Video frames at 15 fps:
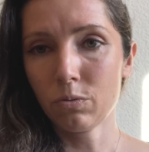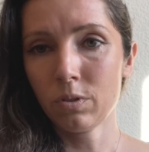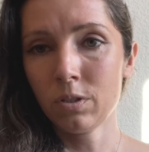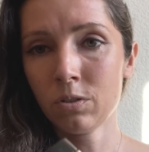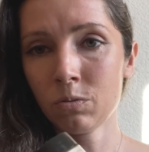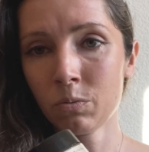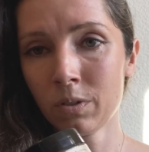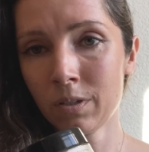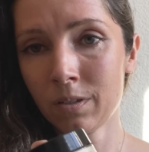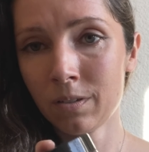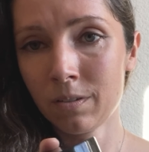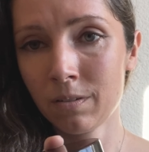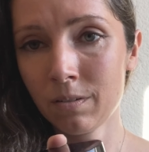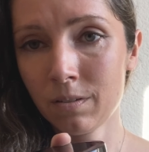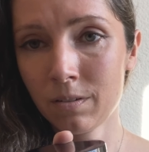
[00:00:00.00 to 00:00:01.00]
this
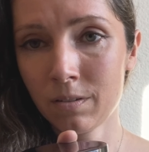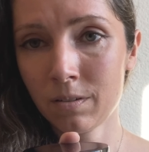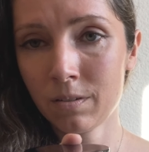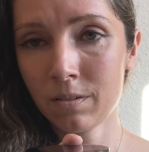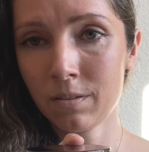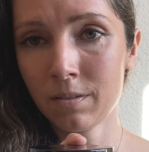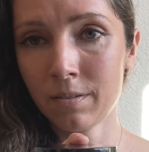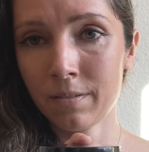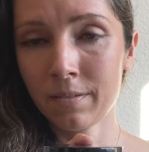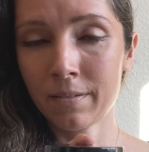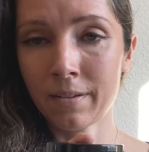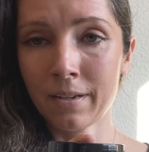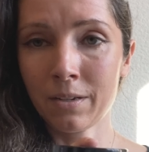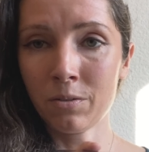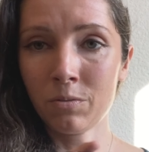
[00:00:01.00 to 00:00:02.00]
one
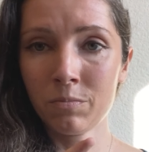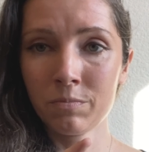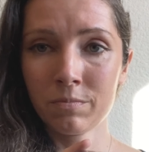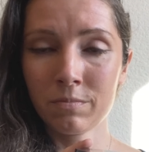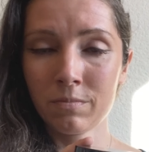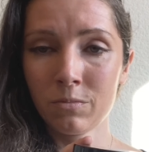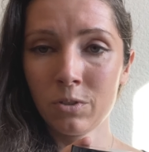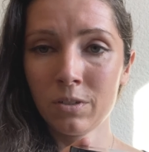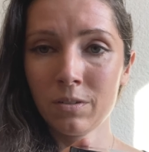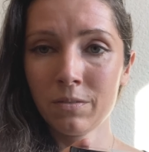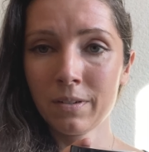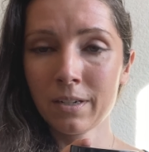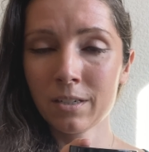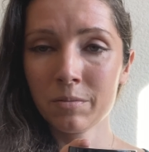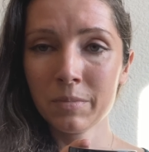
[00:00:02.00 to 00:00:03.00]
I wouldn't
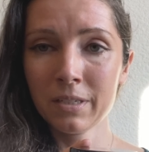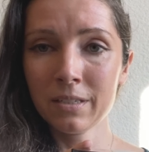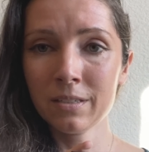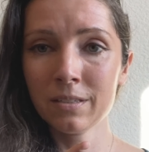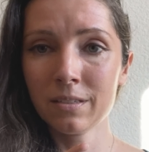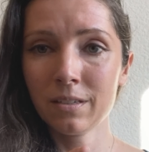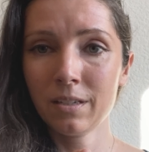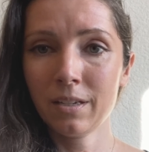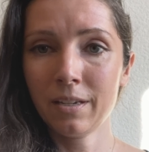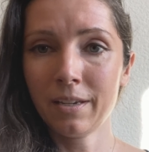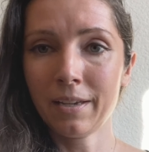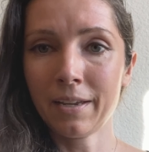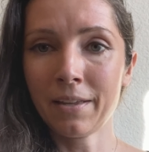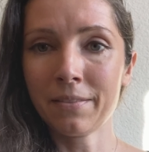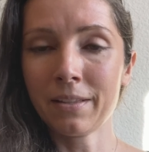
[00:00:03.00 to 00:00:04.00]
recommend
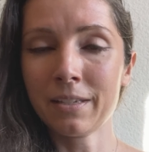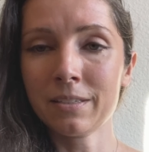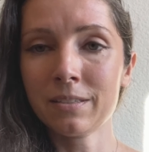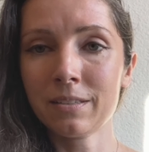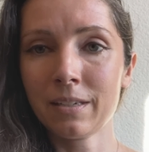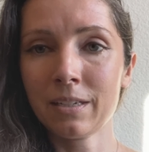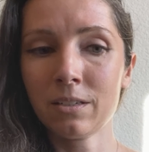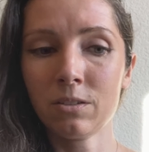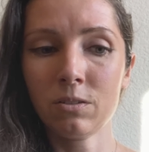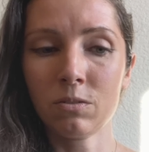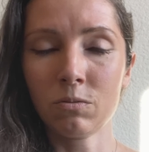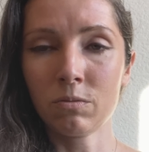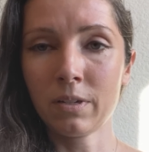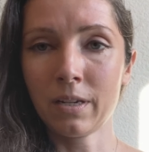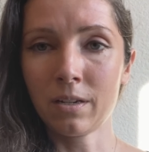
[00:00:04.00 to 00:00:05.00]
unless like you
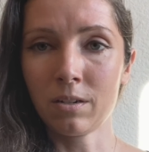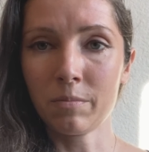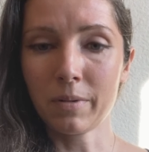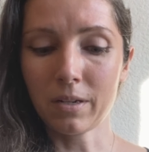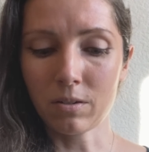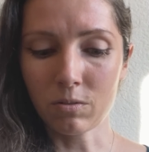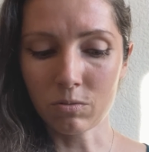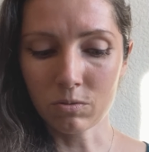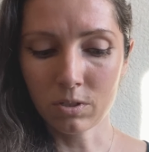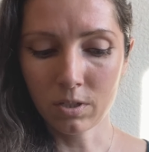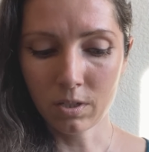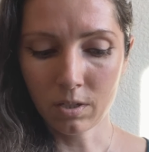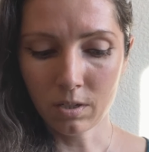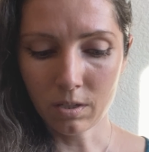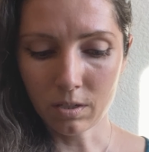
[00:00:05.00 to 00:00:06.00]
don't care about
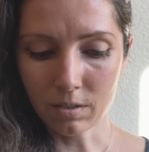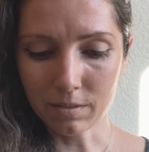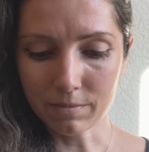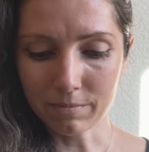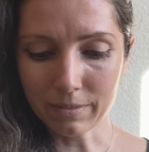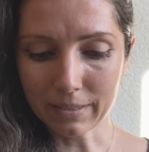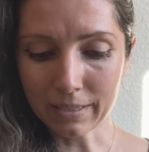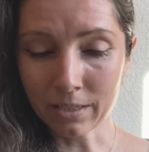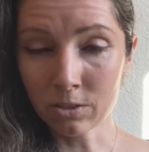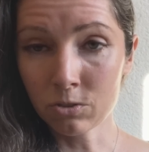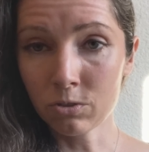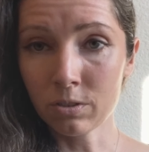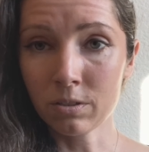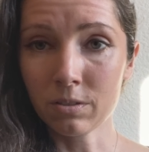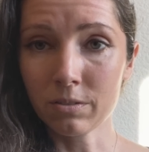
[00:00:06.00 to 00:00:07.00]
like
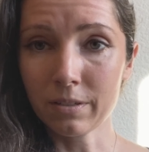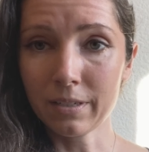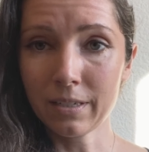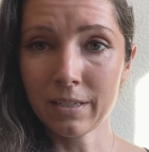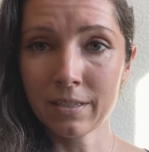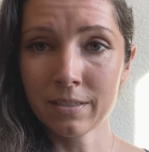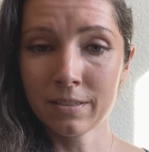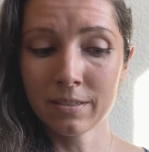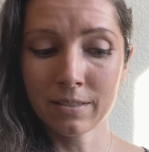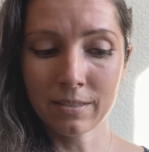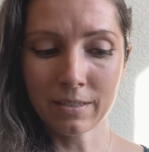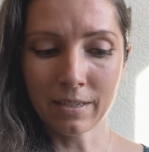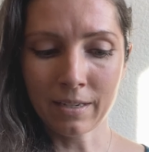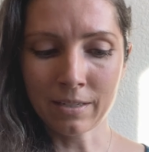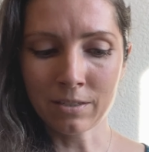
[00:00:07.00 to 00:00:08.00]
extra
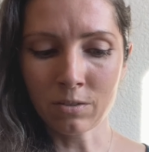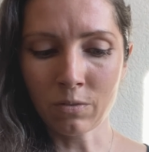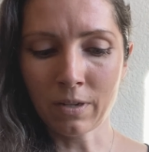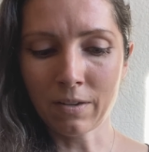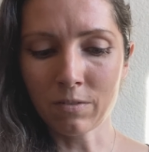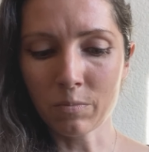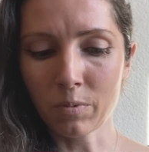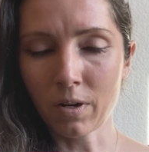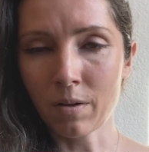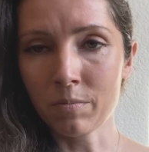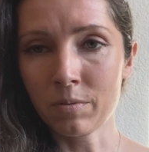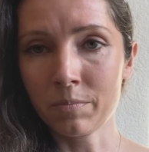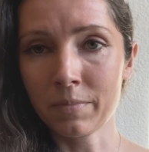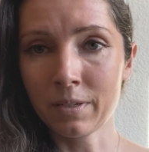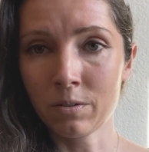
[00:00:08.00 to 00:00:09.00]
ingredients and you don't have a
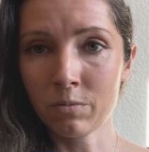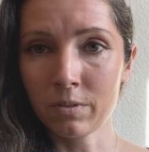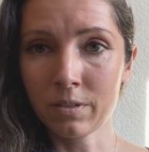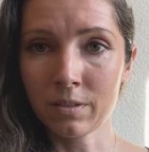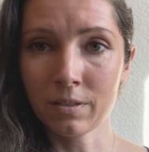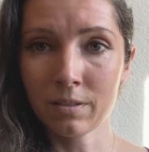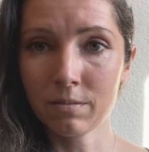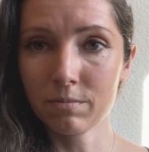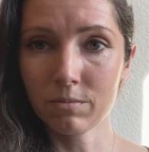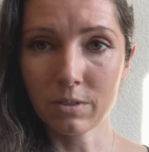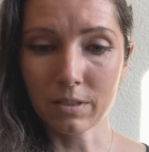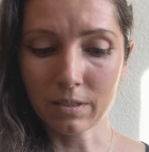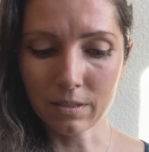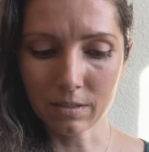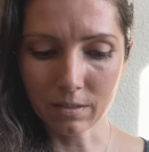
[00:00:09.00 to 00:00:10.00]
problem like
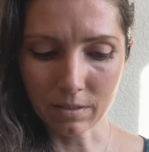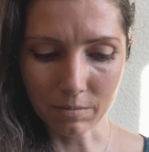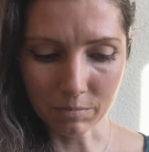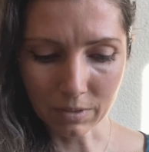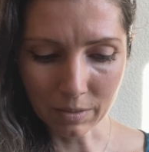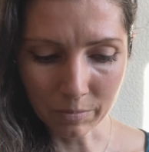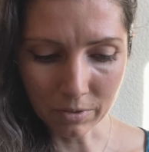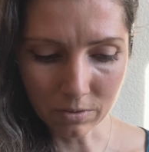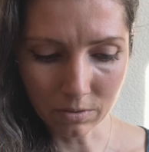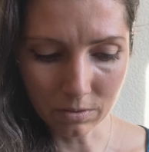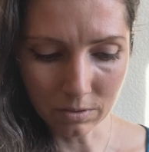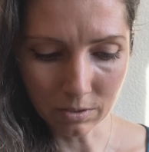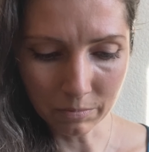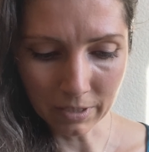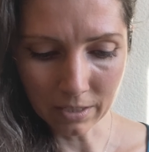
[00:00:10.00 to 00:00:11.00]
with
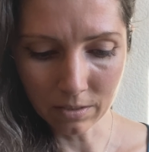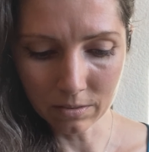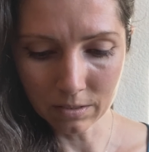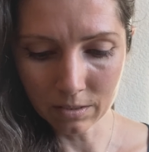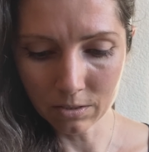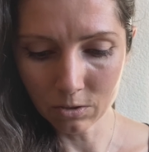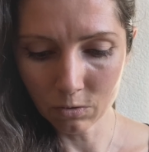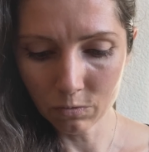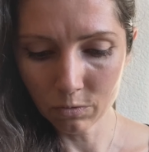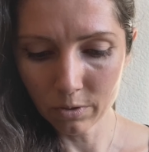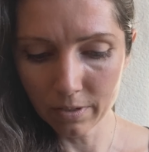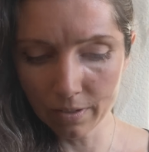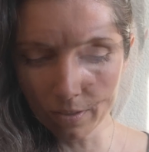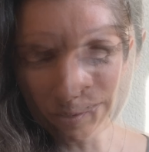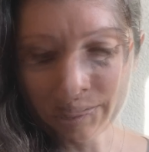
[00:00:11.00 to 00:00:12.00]
chemical smells and so
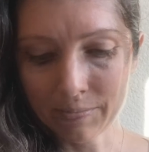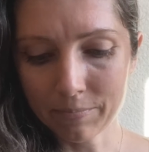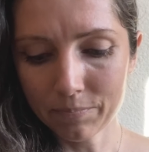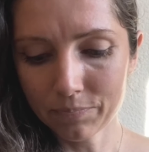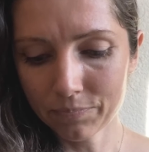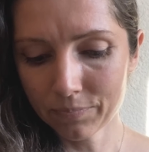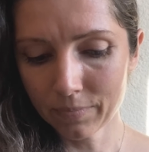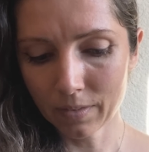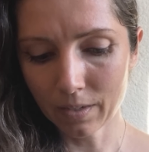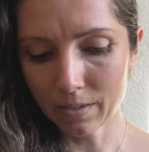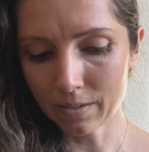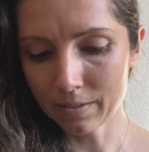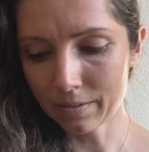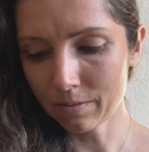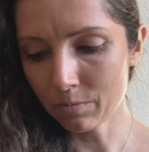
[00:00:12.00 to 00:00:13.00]
forth. Yeah,
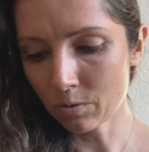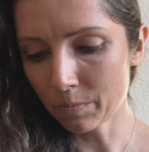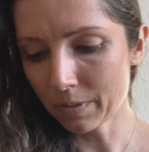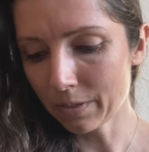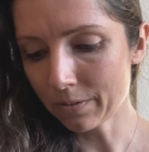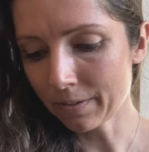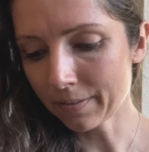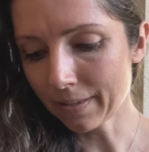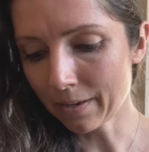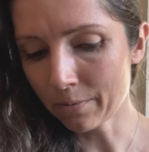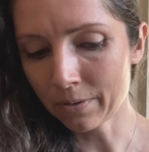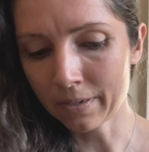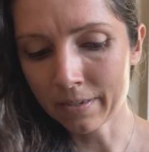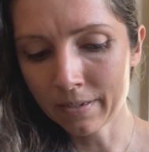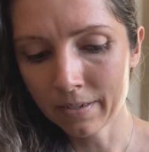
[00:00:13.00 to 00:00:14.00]
I won't be using that
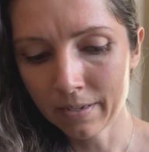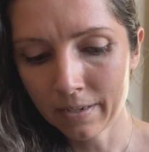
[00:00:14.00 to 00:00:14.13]
one.